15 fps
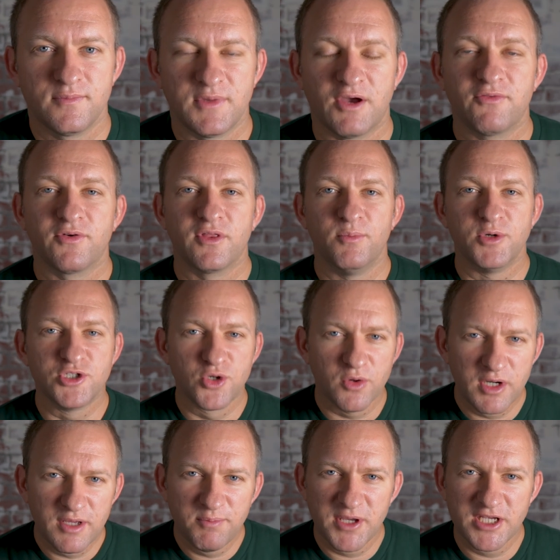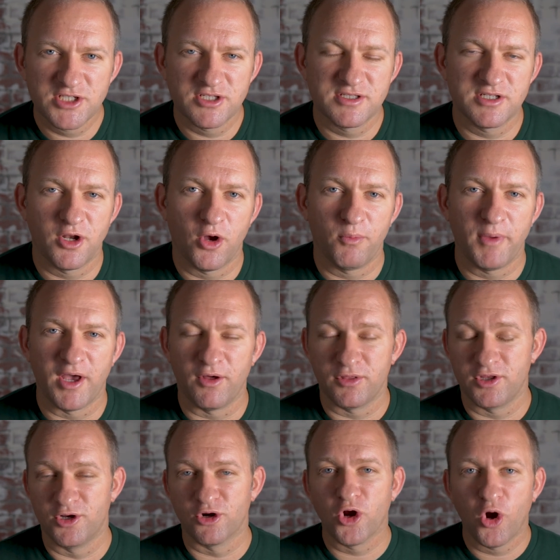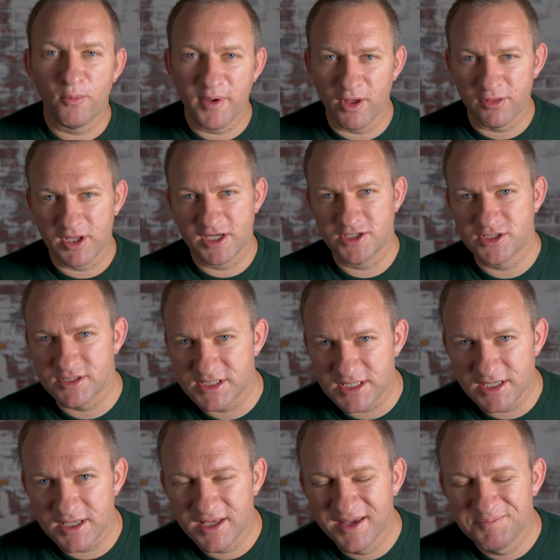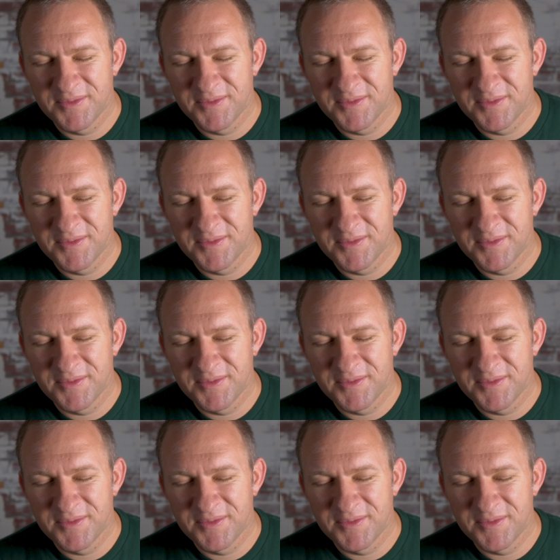Now, for the majority of patients in home health, your home health agency